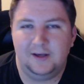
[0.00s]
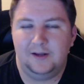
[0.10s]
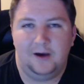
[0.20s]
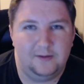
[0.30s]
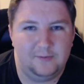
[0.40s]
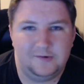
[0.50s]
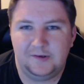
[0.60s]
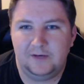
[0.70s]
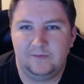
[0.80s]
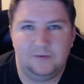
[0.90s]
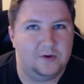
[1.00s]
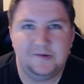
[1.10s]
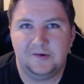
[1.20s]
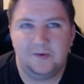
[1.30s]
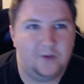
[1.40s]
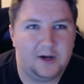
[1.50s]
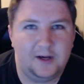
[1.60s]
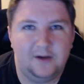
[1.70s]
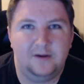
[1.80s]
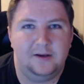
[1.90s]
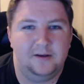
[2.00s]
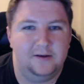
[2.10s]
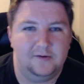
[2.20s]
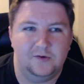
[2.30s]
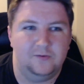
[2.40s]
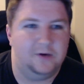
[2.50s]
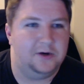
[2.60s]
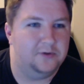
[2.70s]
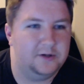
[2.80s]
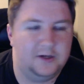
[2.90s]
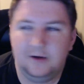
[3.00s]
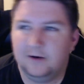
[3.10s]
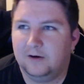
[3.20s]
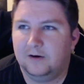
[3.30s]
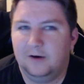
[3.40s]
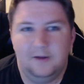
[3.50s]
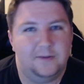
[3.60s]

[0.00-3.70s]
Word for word: anonymously every once in a while, and like two hundred here,